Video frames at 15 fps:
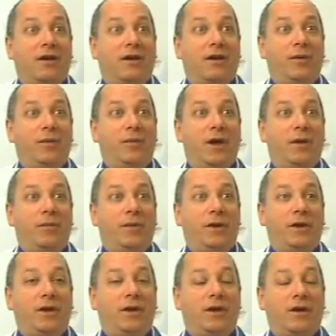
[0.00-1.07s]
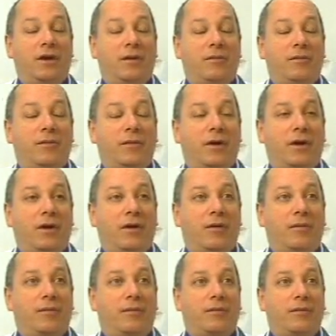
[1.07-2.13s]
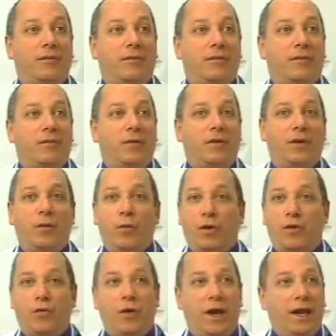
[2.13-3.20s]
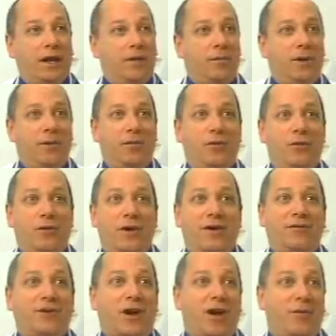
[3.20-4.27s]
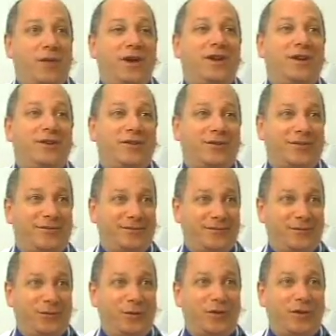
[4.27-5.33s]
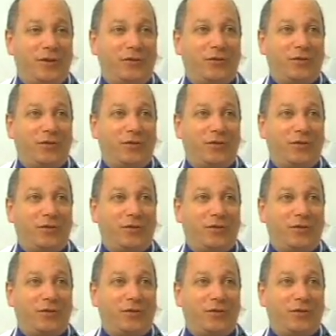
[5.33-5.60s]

We may be um, um, we're creating people who have diabetes with these